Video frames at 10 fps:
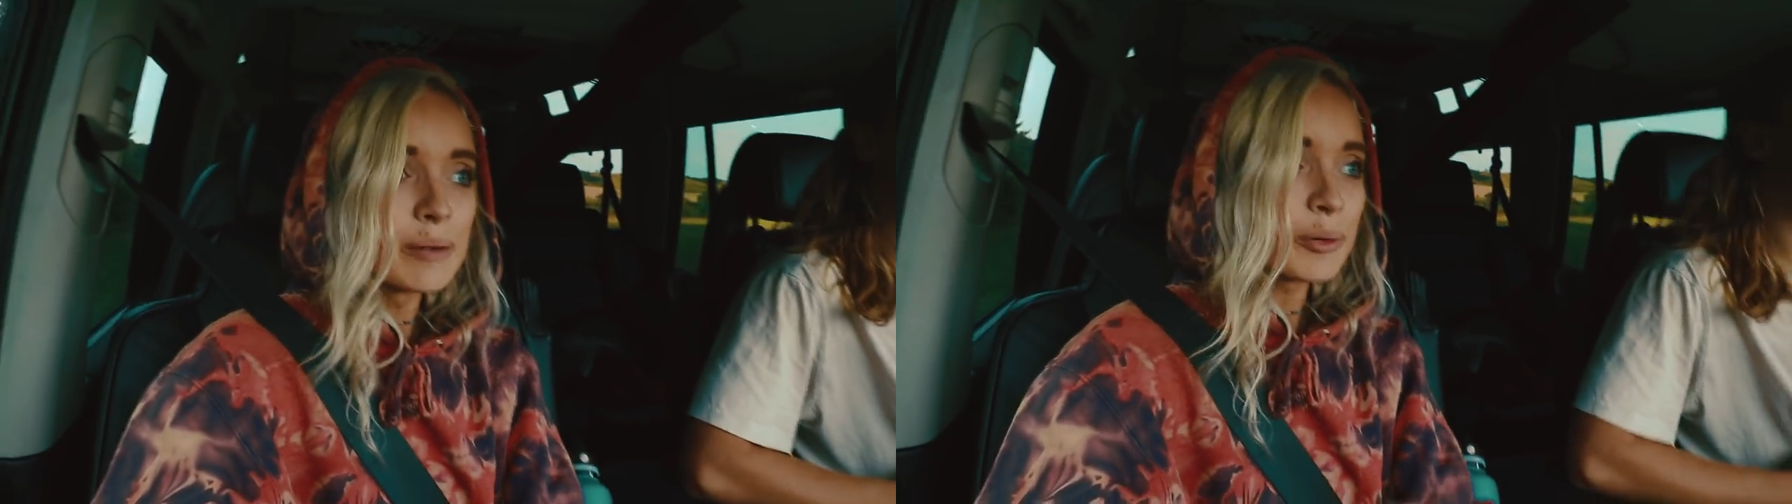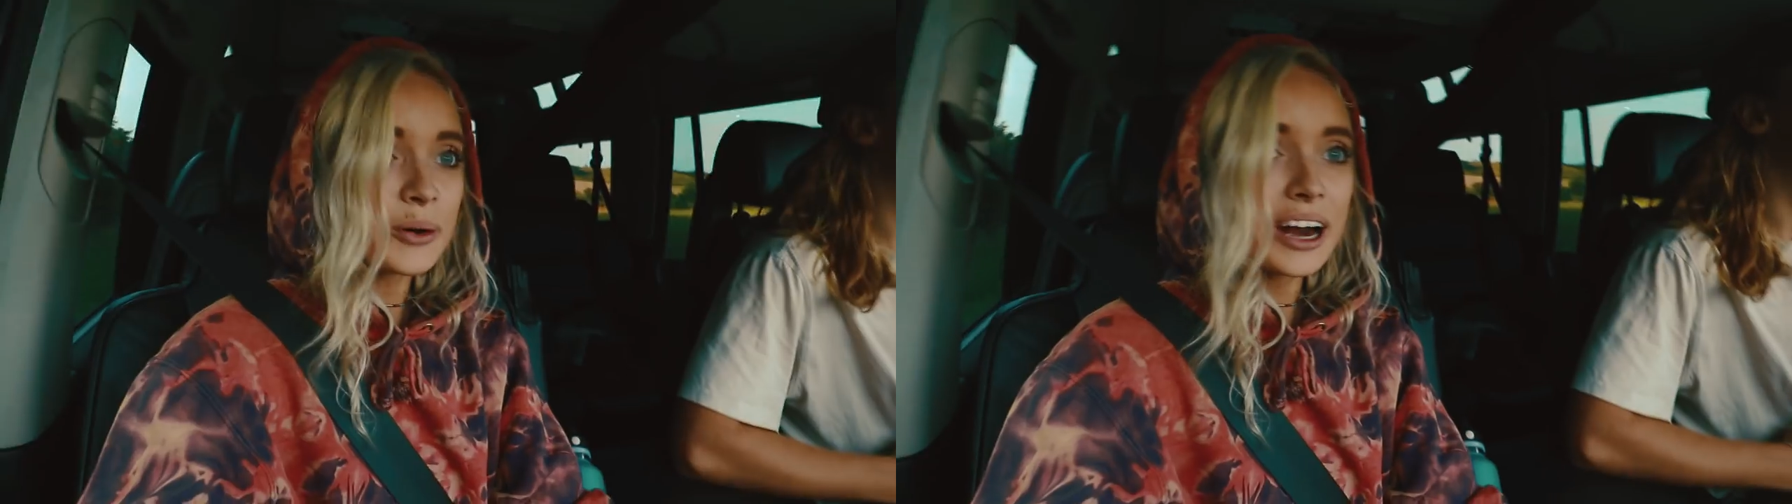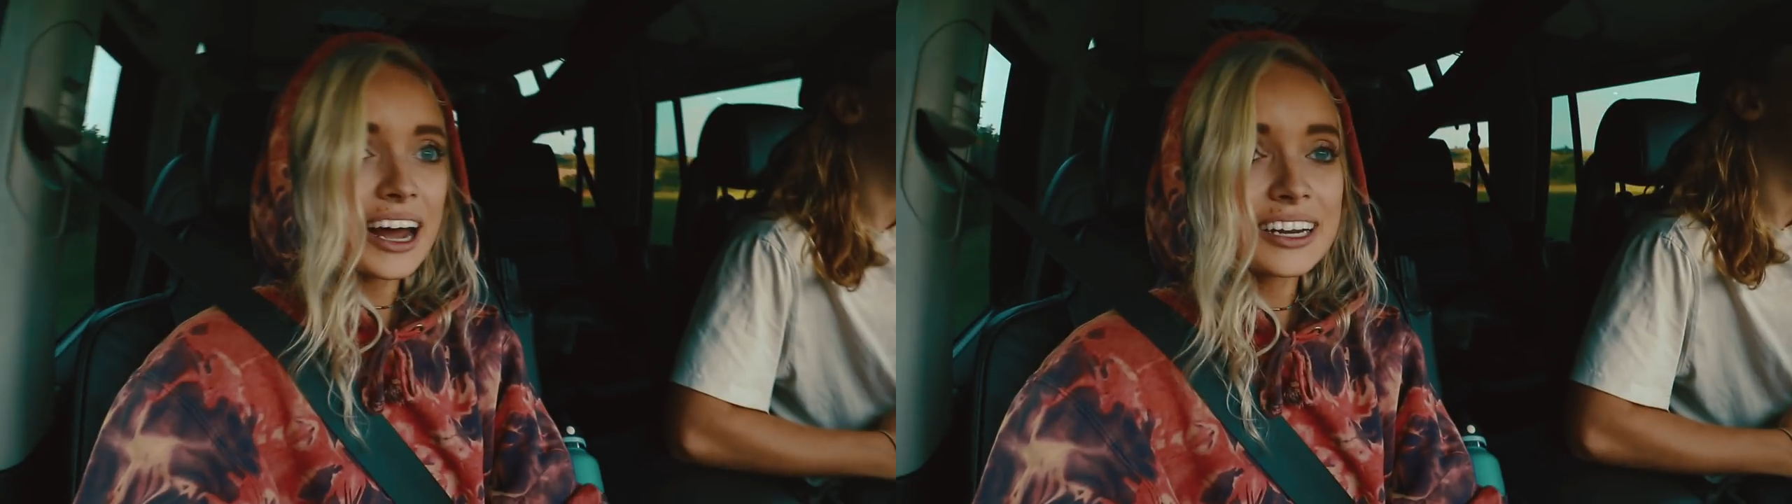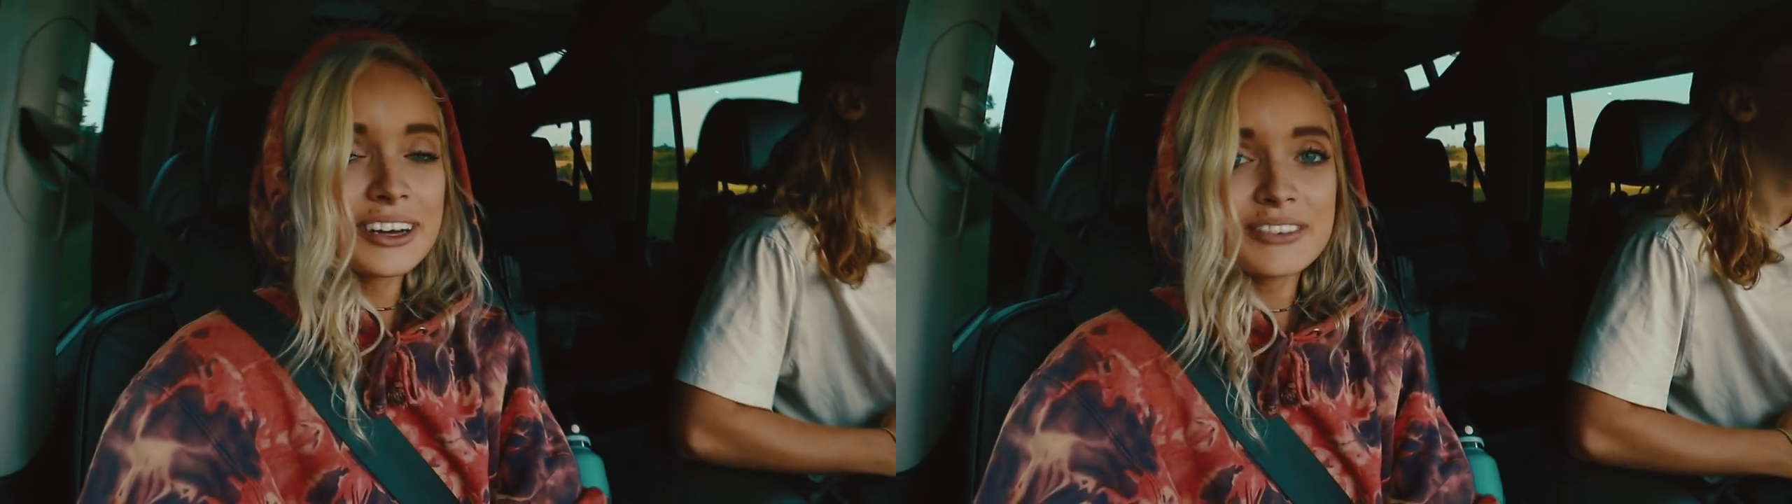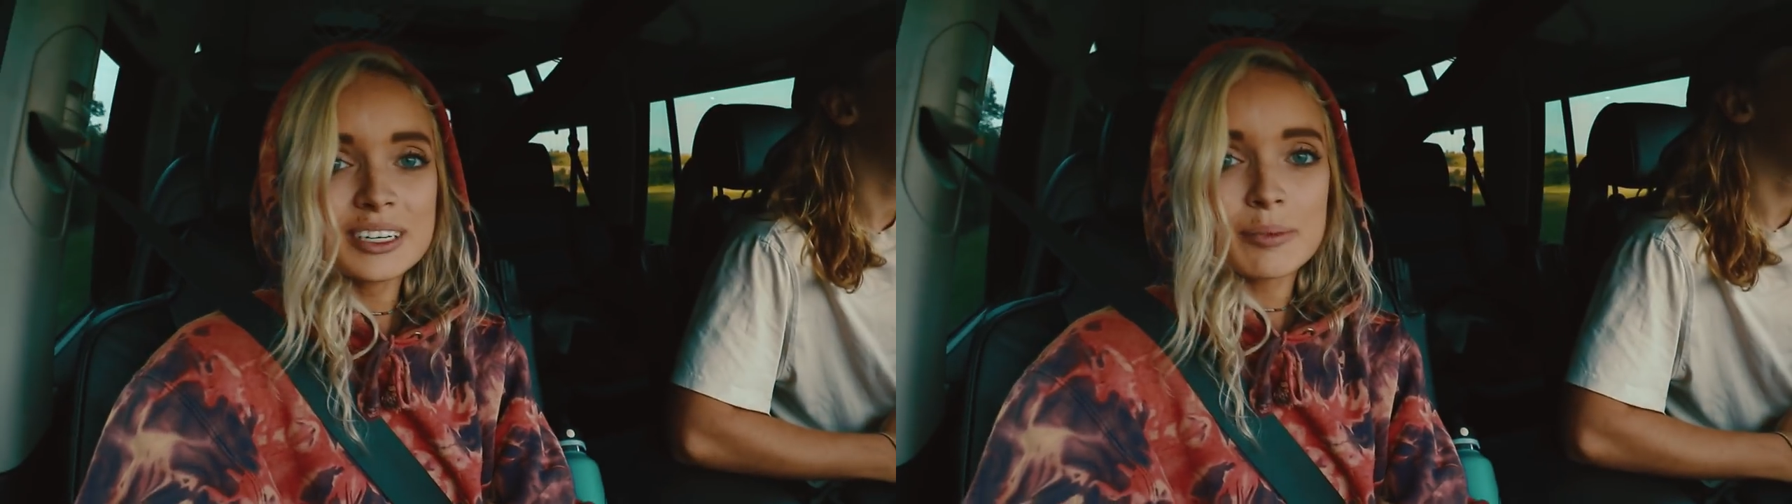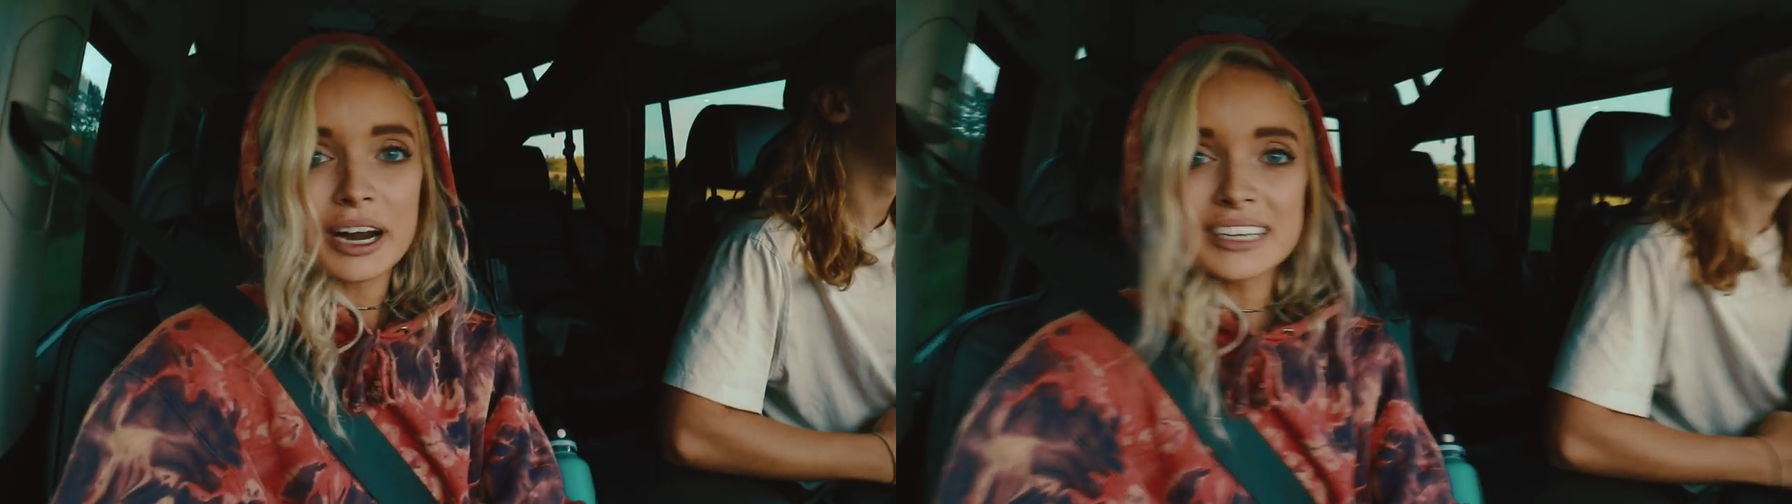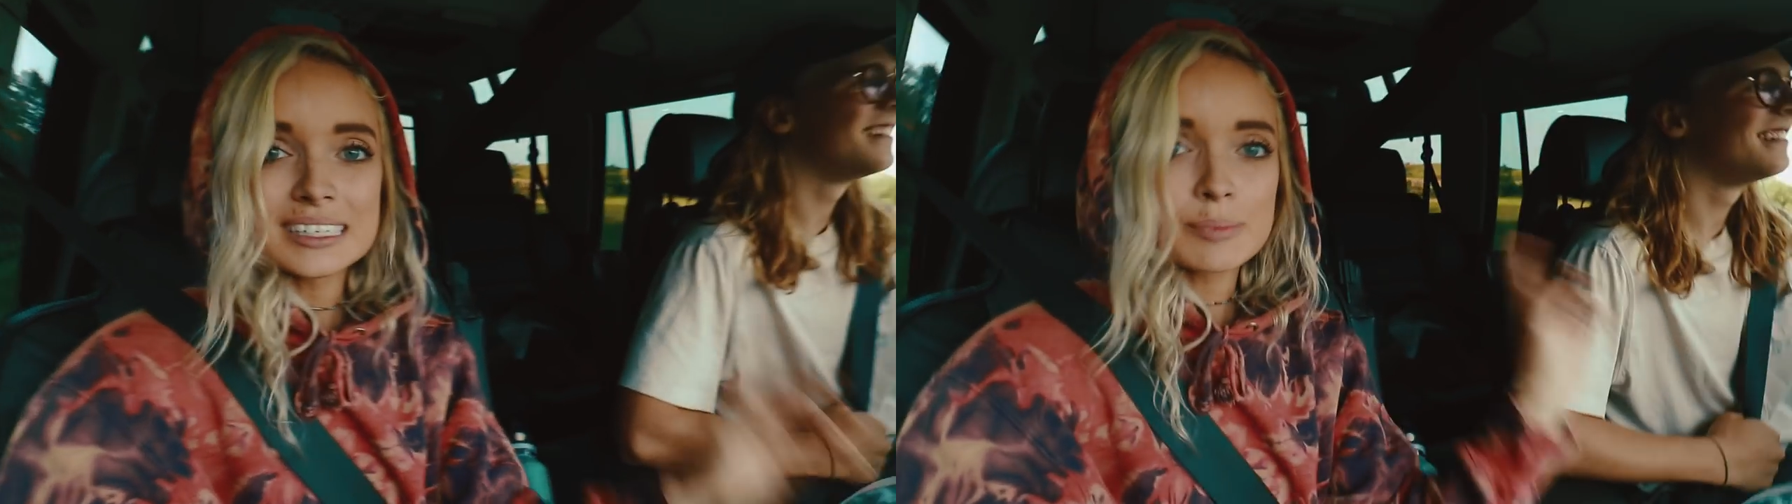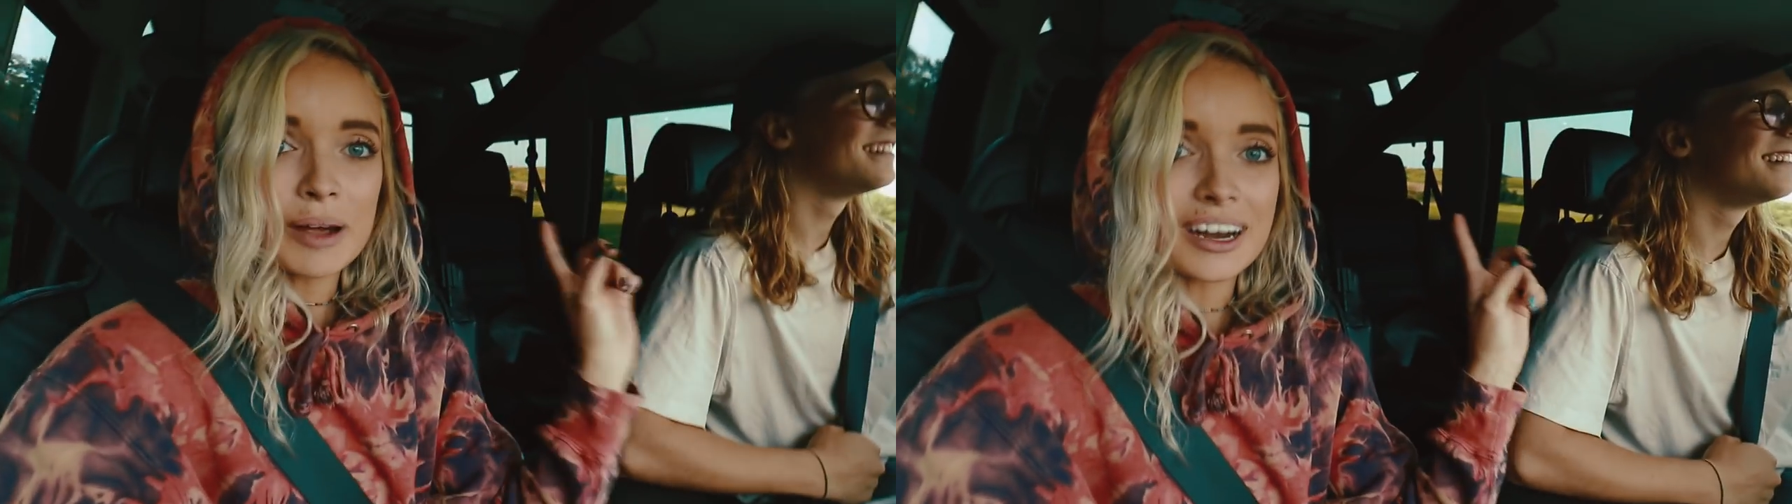But we're heading over to
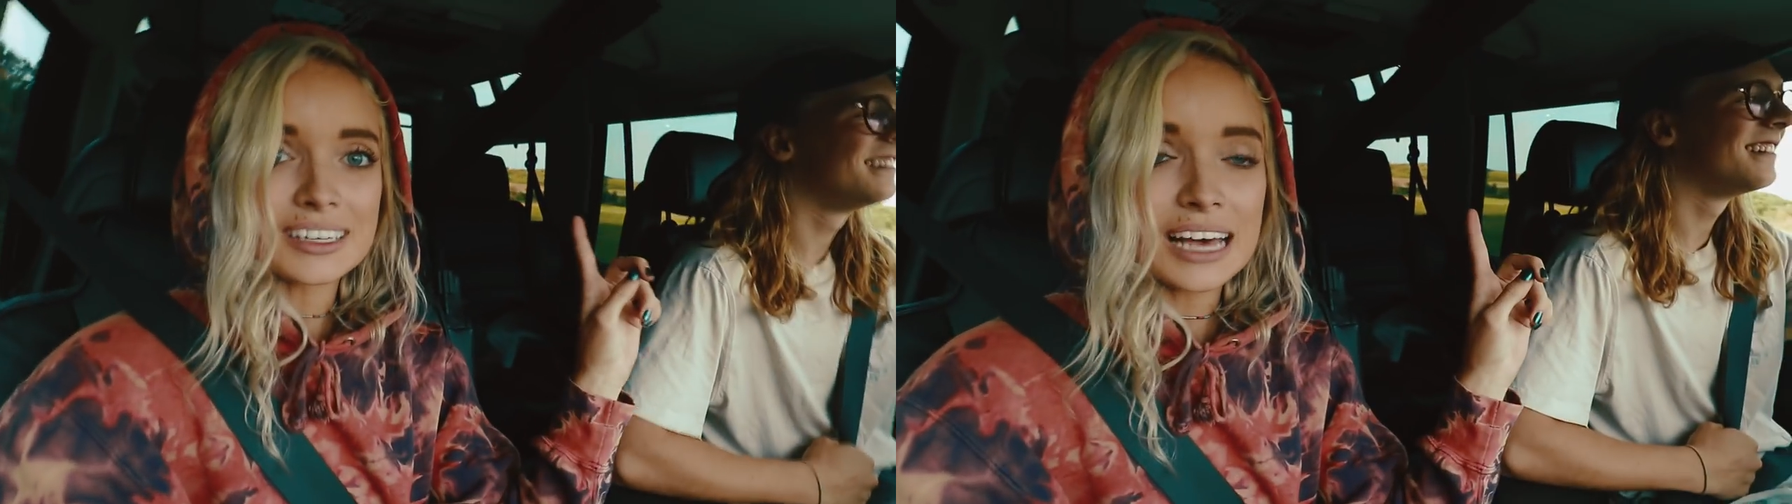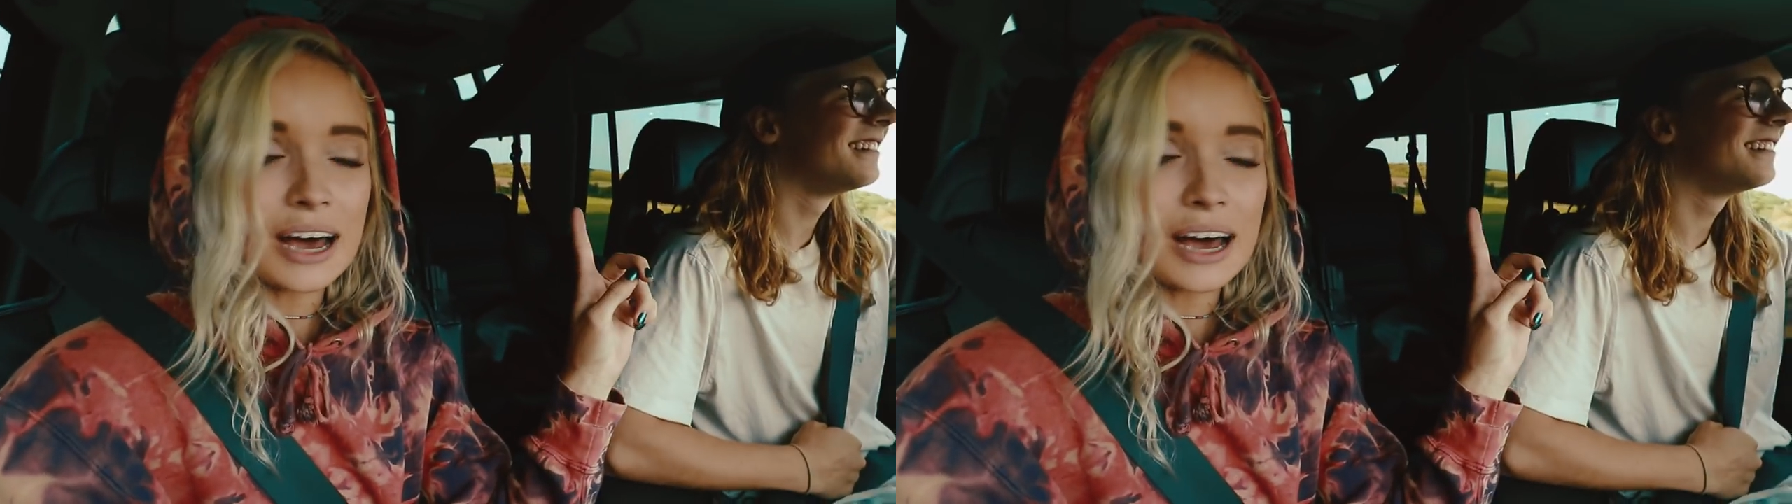Bryce's parents'